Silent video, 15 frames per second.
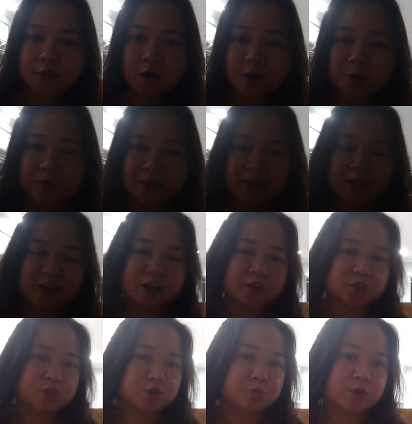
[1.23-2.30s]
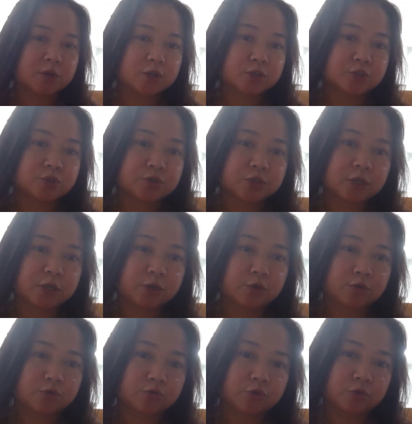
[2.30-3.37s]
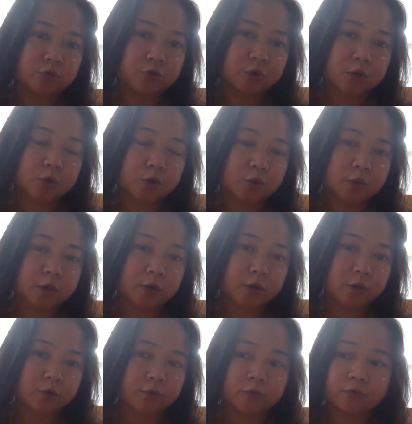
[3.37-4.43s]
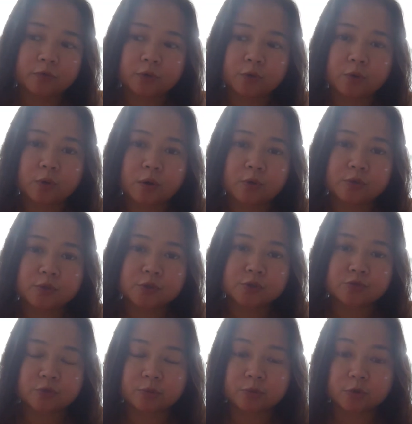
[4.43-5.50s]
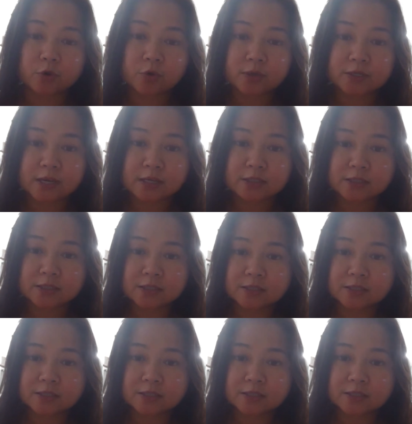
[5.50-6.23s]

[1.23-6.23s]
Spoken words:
Okay, I just wanted to take you through a quick overview of the cerebral cortex.